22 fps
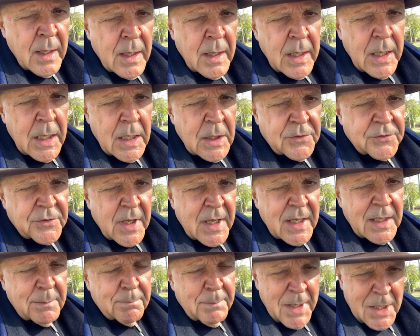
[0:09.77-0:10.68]
It's
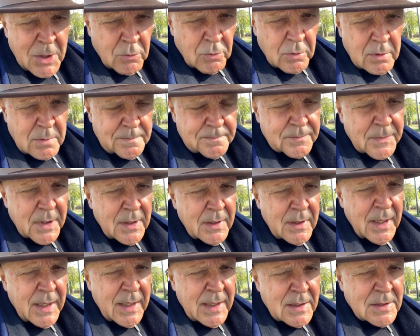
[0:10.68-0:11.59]
a mineral,
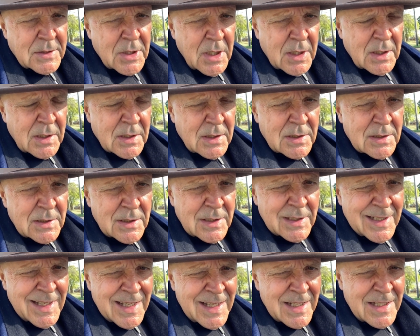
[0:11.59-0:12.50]
and
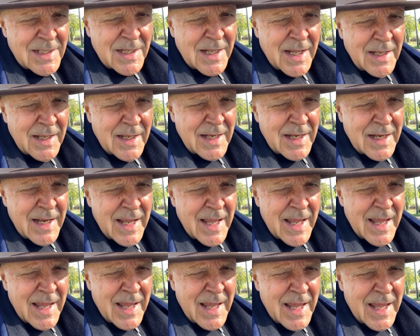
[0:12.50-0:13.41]
it
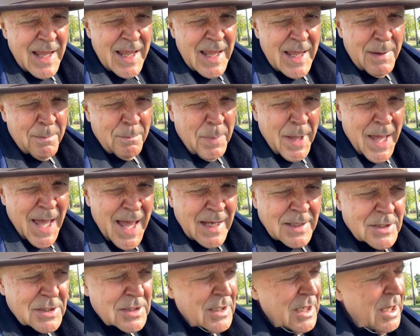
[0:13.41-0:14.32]

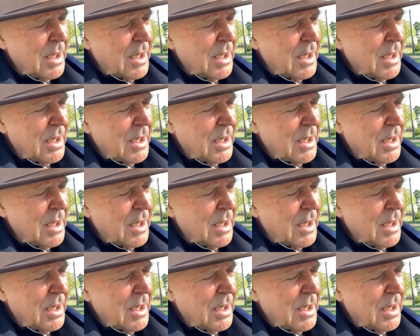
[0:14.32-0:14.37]
impacts